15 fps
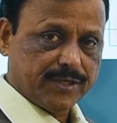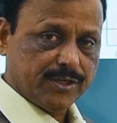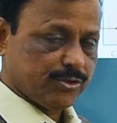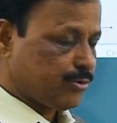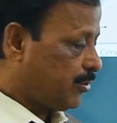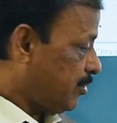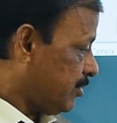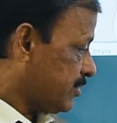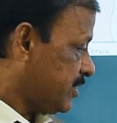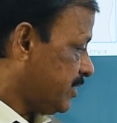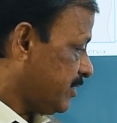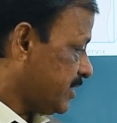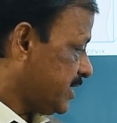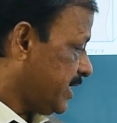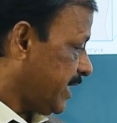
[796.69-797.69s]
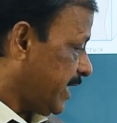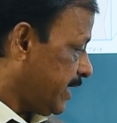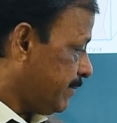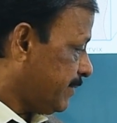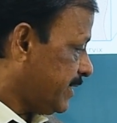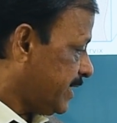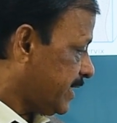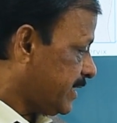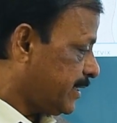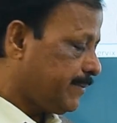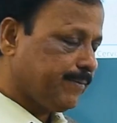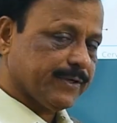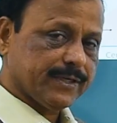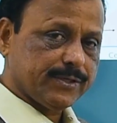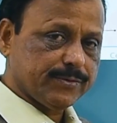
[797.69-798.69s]
So oxytocin enable that
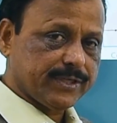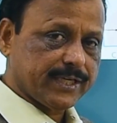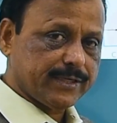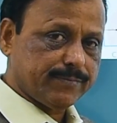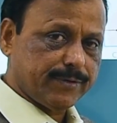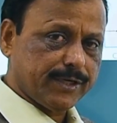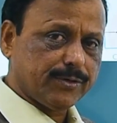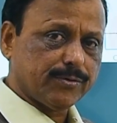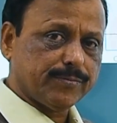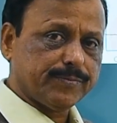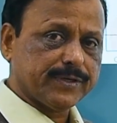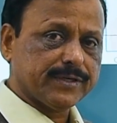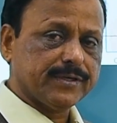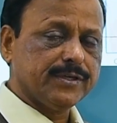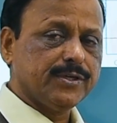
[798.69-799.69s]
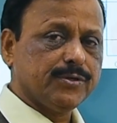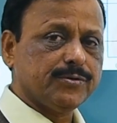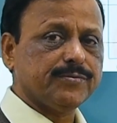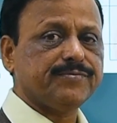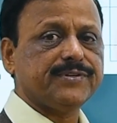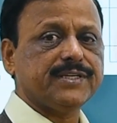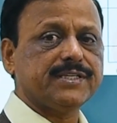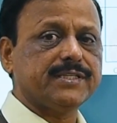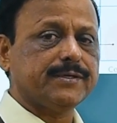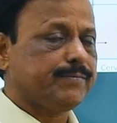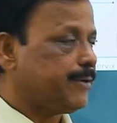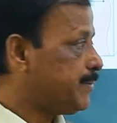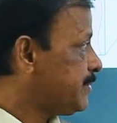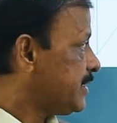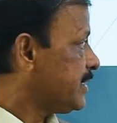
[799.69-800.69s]
nipple to get break open to feed the
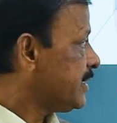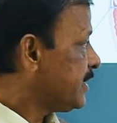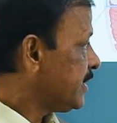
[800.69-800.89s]
baby.